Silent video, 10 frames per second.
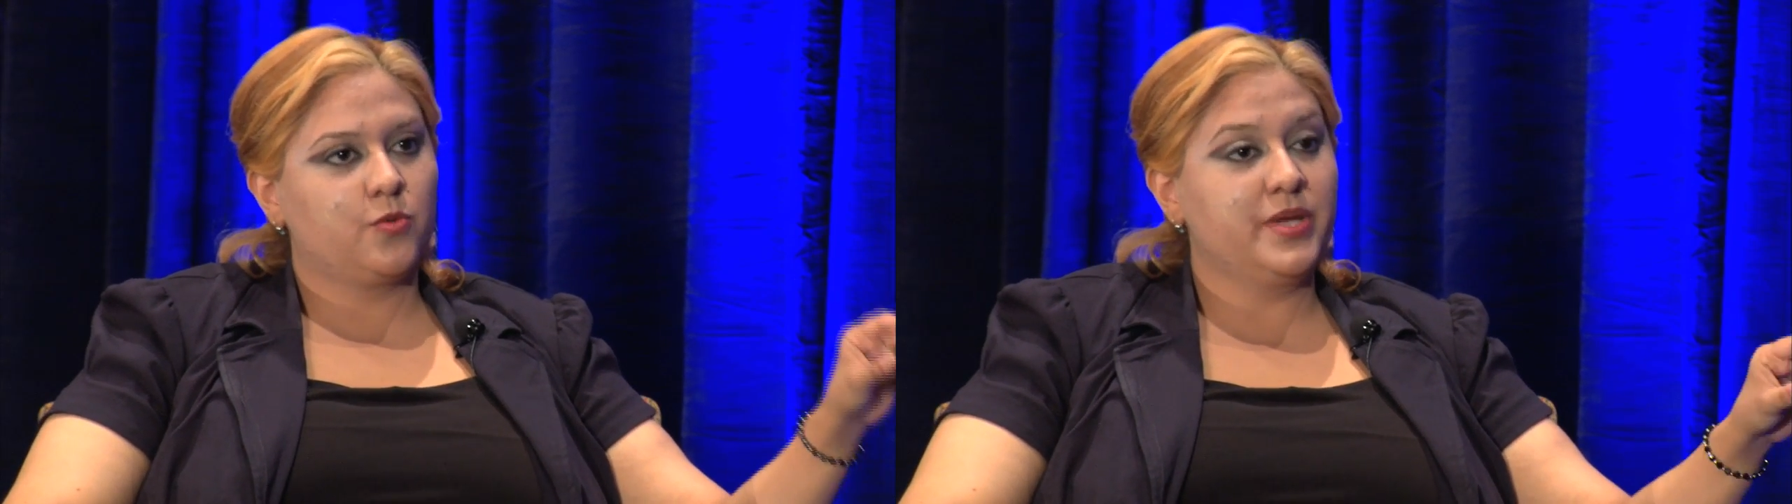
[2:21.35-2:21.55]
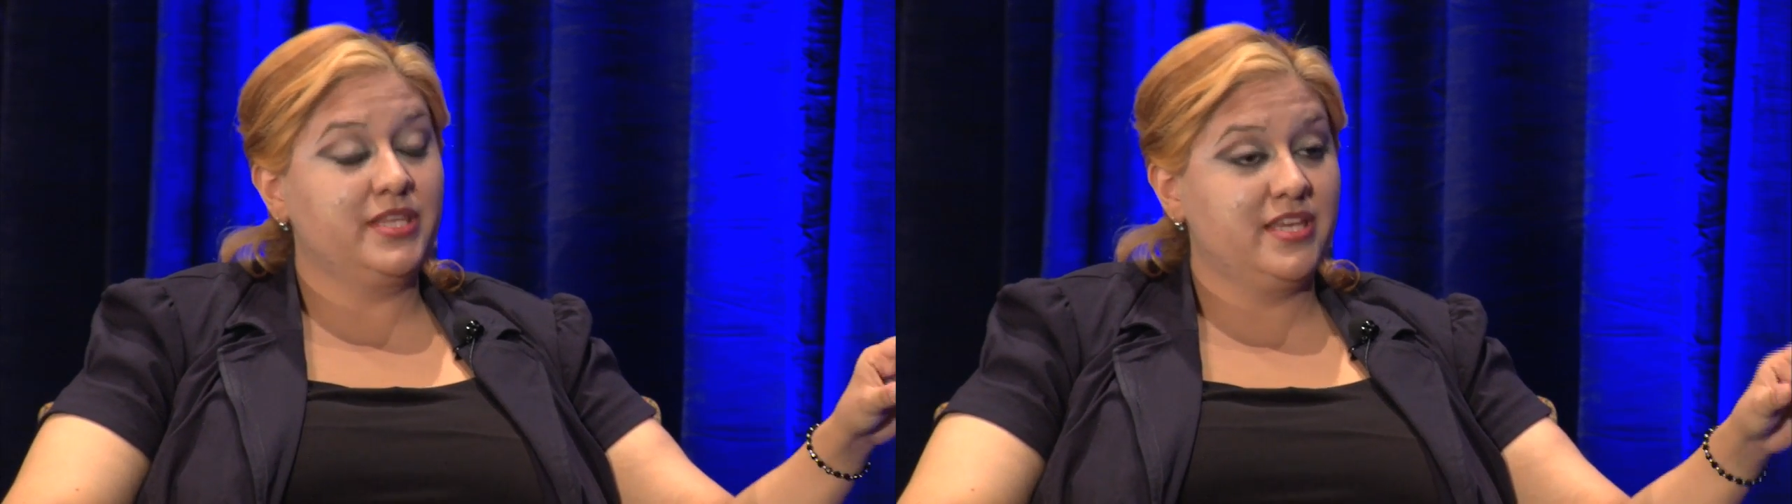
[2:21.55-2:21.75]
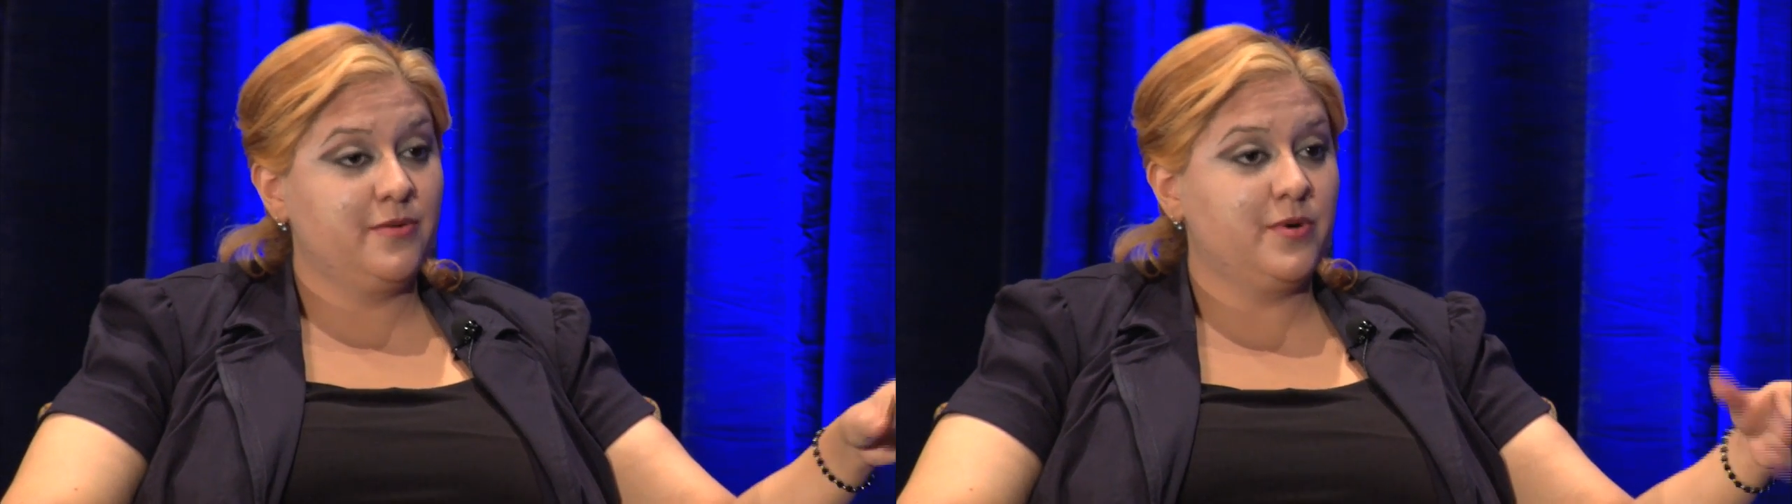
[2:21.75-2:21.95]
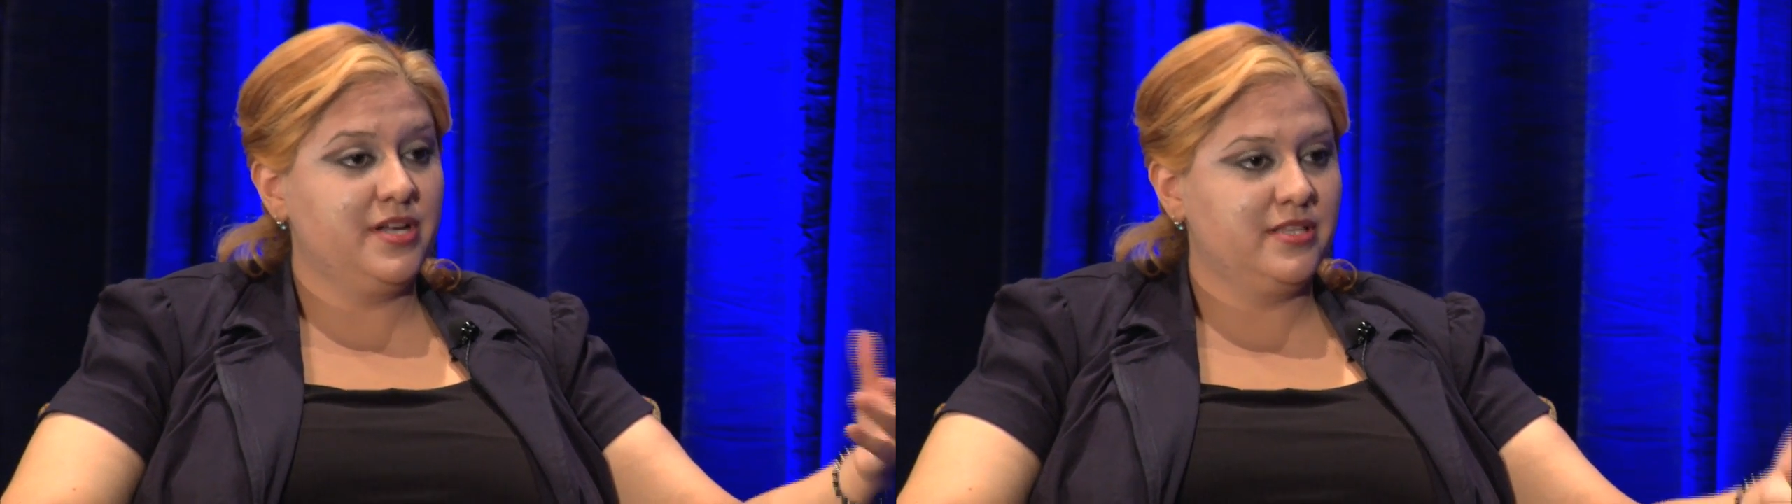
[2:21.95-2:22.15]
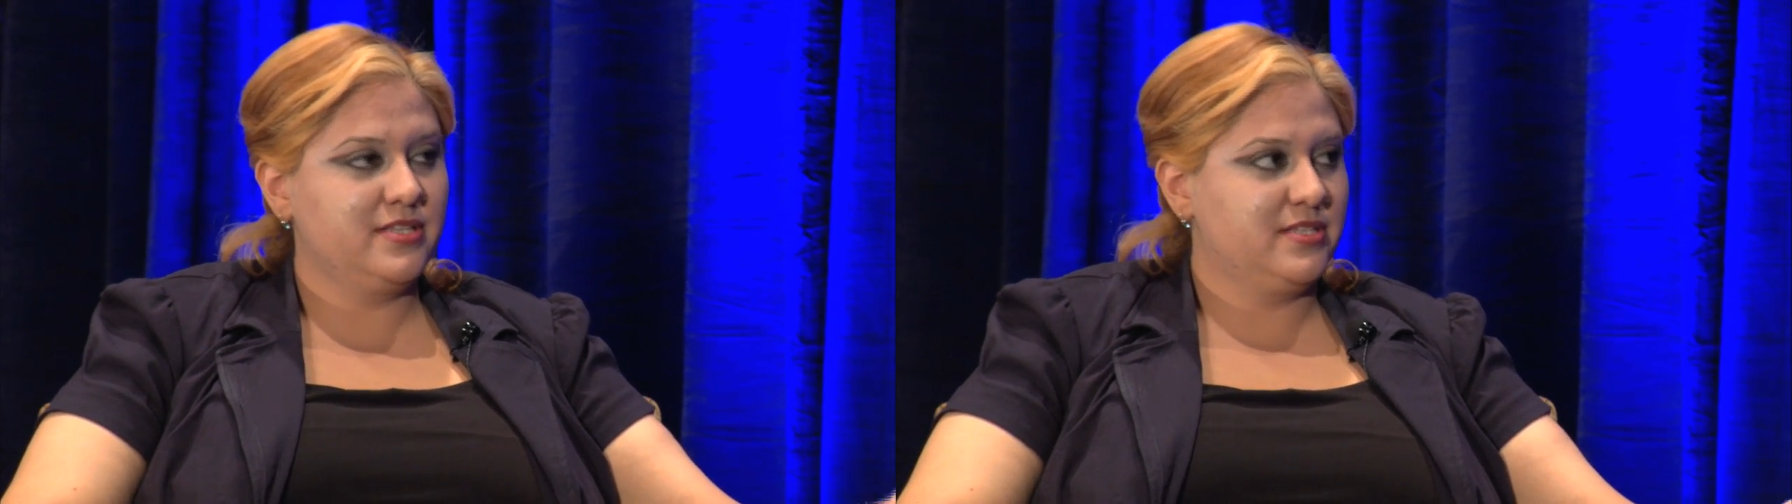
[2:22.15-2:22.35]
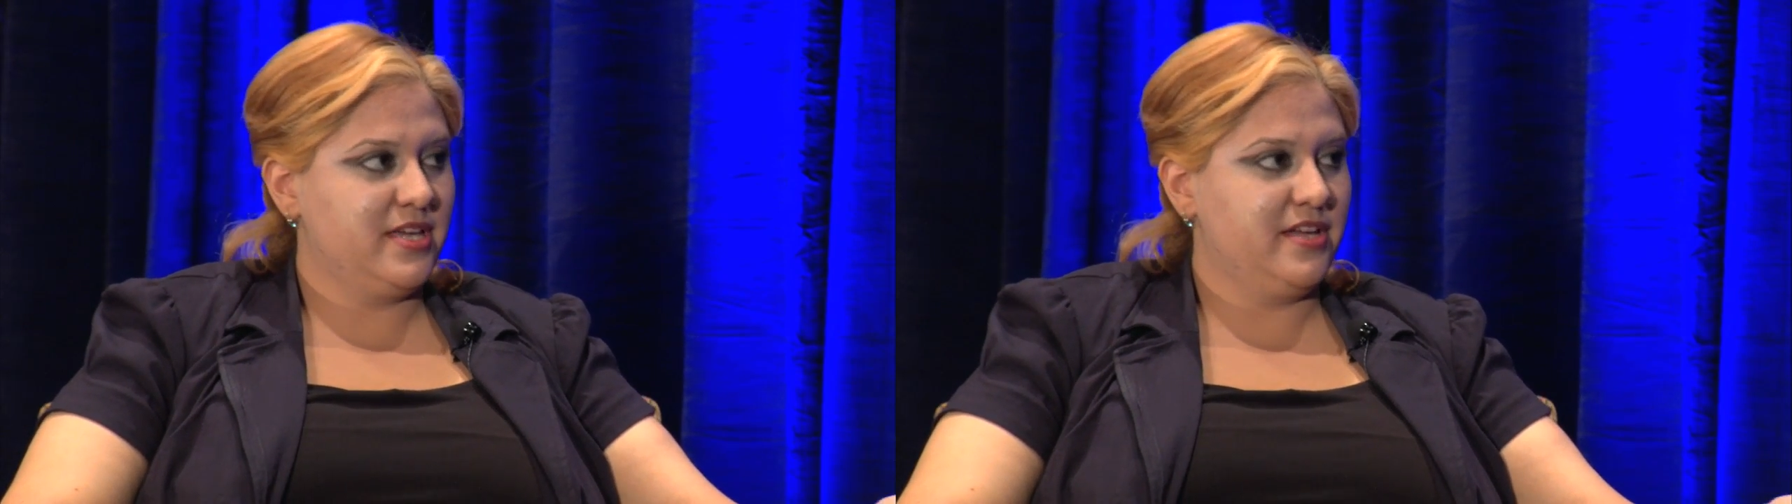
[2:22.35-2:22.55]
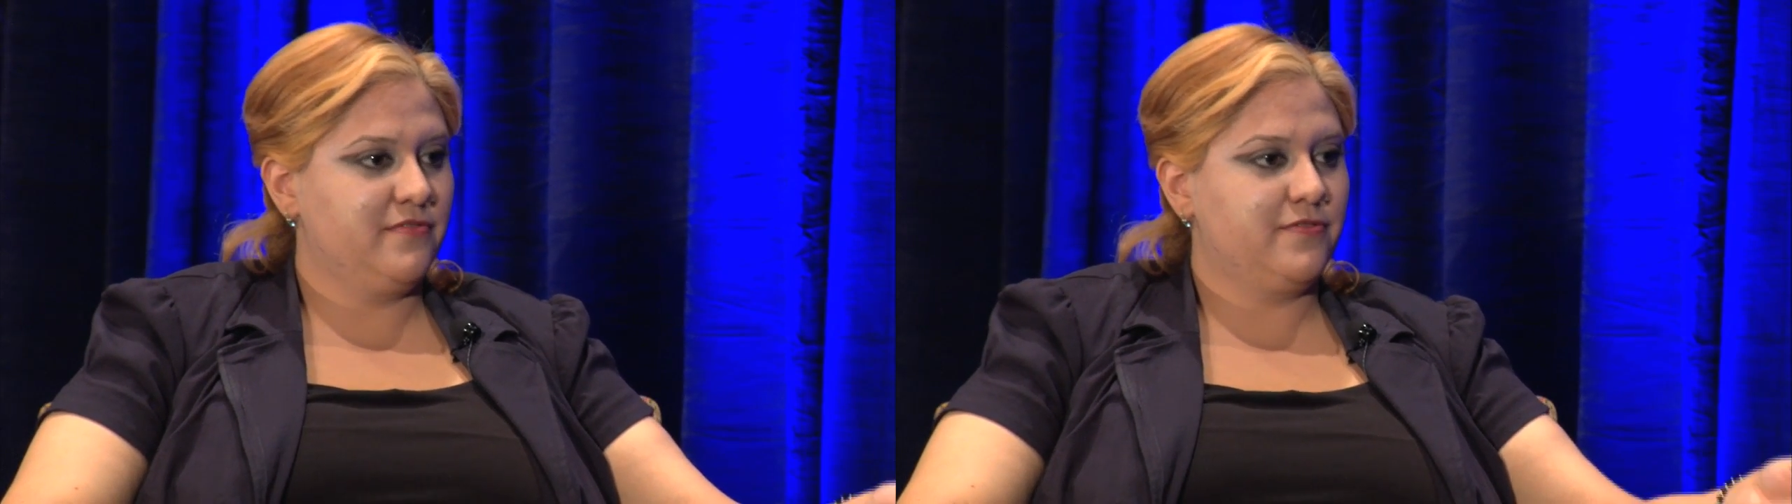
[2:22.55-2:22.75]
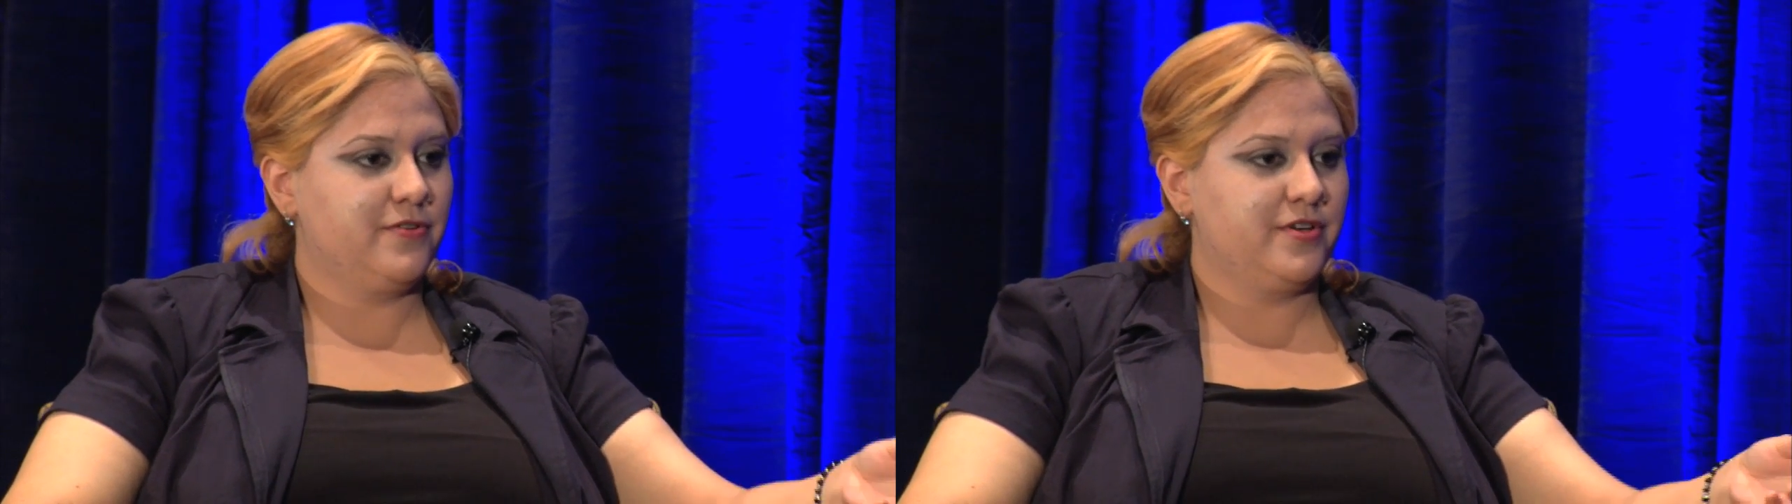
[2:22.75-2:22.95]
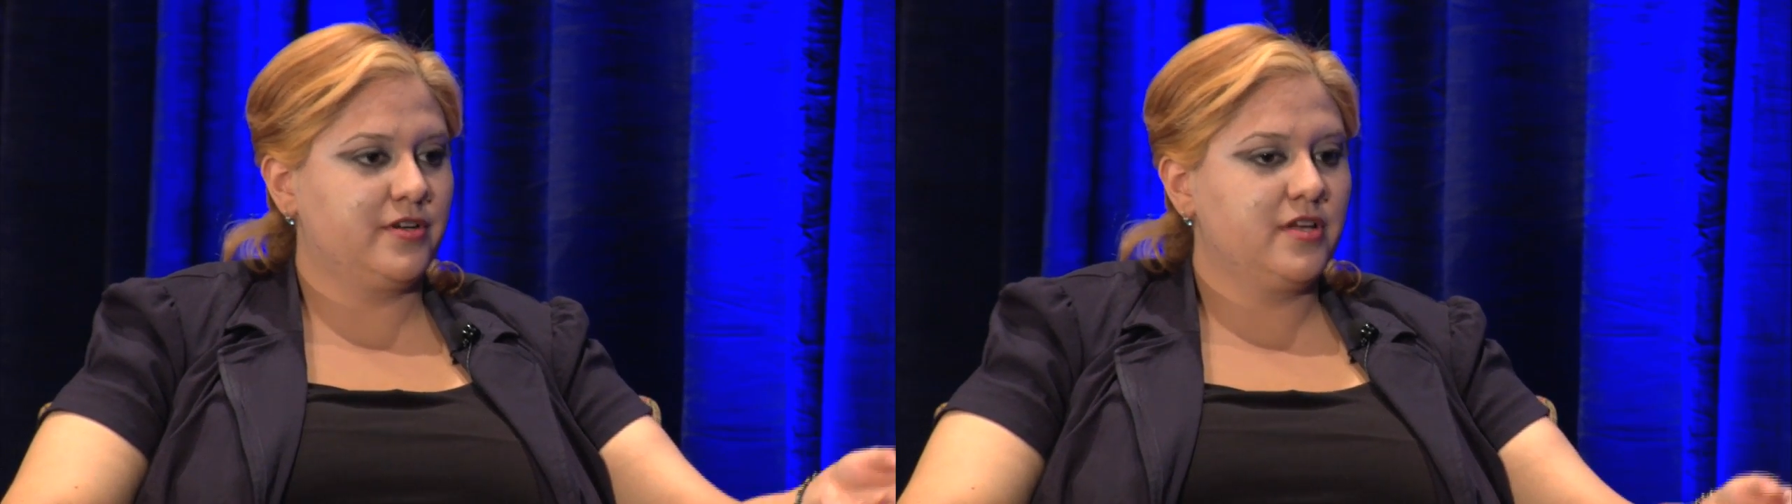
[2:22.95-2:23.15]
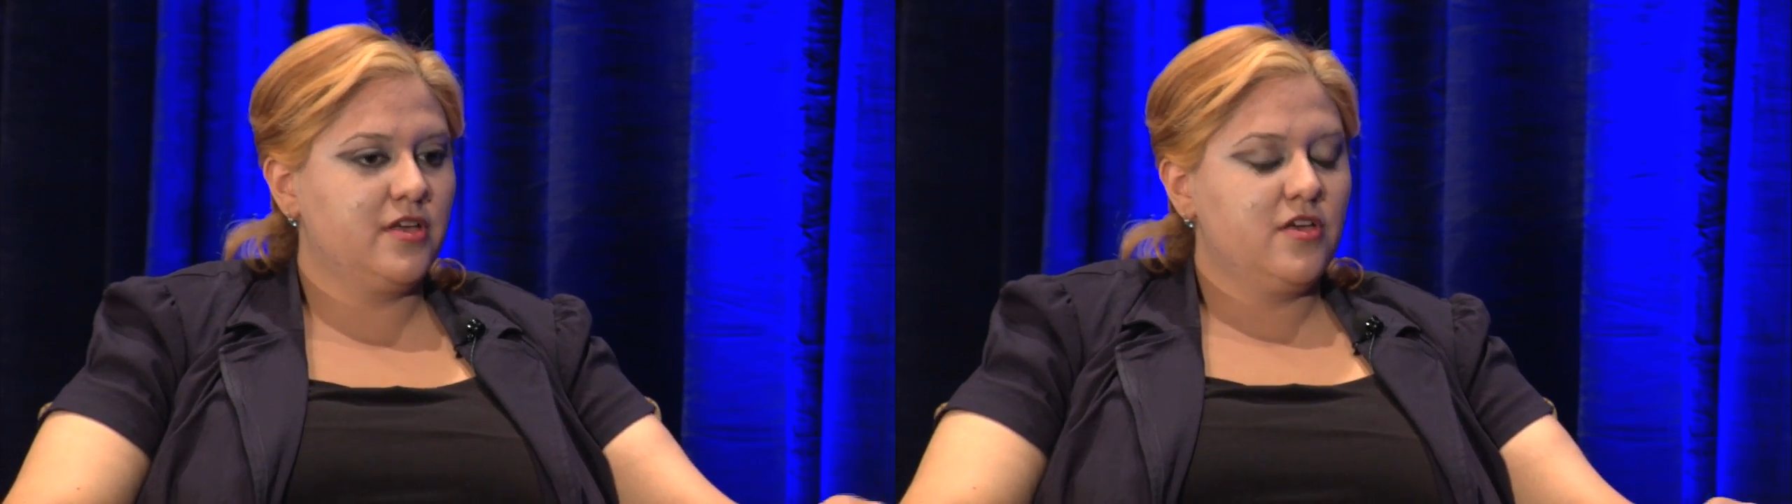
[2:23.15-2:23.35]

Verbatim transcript: when they want to design for